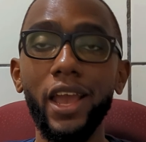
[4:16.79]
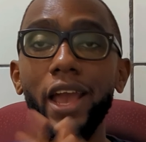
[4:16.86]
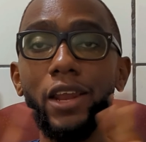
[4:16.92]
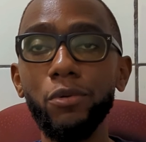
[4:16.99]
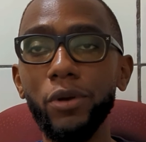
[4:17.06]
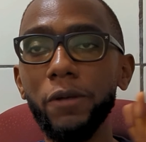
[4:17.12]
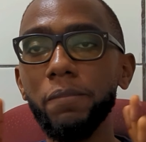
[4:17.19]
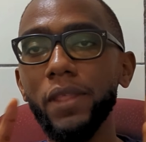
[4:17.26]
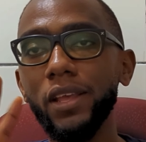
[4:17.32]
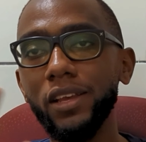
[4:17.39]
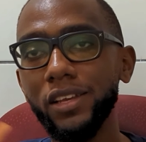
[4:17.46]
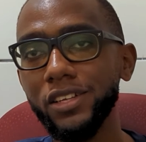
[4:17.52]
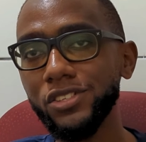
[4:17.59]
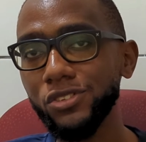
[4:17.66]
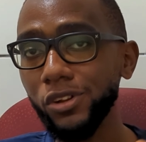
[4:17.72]
Anyway,
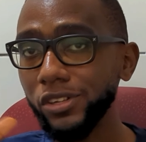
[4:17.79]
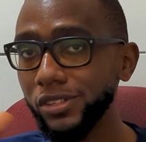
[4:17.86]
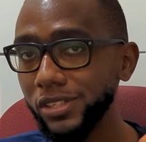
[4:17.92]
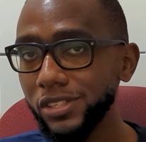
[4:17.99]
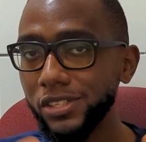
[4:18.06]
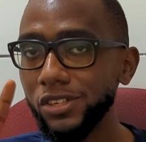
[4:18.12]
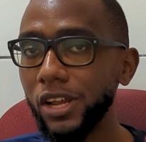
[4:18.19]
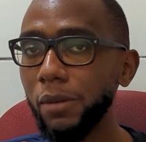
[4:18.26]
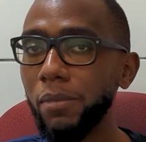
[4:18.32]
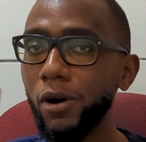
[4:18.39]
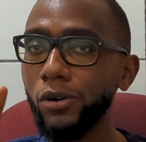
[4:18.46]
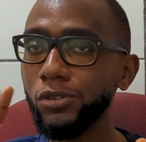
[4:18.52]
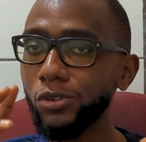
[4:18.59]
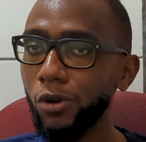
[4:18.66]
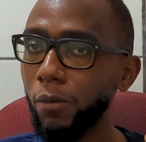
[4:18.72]
this is not
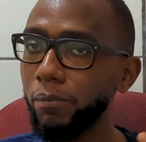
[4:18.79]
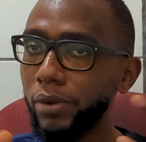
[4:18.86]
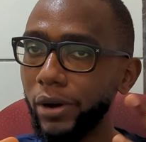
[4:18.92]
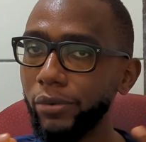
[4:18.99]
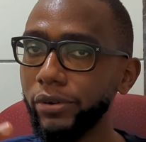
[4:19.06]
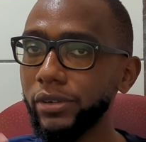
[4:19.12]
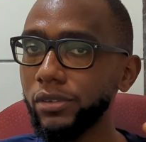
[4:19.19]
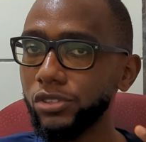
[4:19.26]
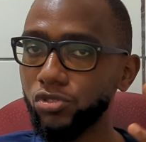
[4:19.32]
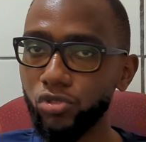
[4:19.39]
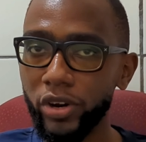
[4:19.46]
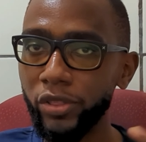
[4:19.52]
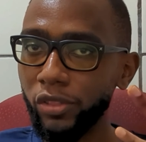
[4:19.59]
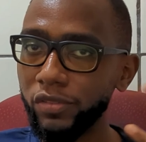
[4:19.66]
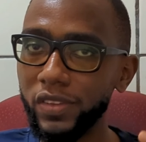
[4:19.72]
about comparing the
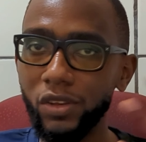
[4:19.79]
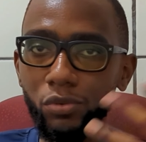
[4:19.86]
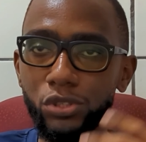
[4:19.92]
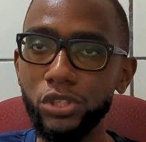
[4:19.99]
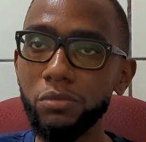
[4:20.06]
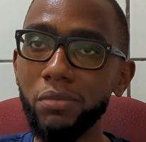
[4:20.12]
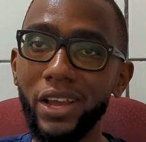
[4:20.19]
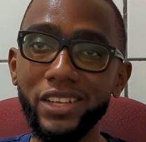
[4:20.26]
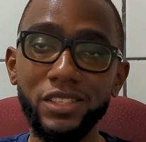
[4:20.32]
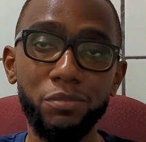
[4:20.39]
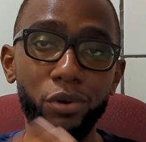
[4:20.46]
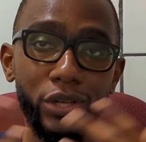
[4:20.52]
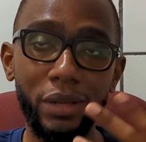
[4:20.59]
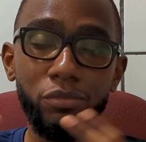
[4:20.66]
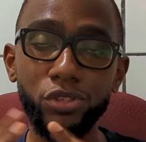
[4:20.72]
strength of the question banks,
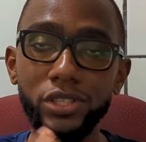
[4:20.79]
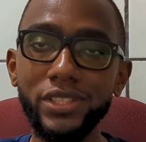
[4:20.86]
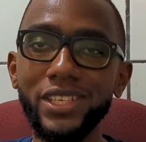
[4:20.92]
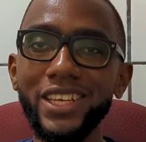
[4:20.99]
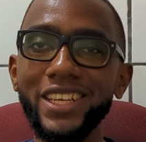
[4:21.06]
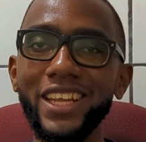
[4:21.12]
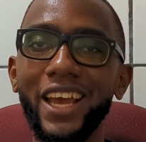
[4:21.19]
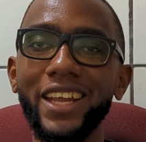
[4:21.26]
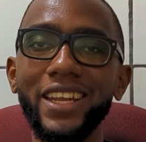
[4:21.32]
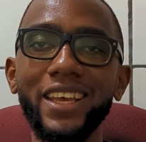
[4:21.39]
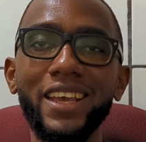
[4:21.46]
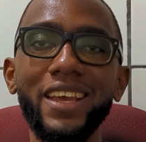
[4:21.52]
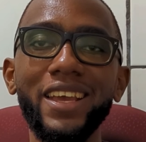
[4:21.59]
but I'm just saying that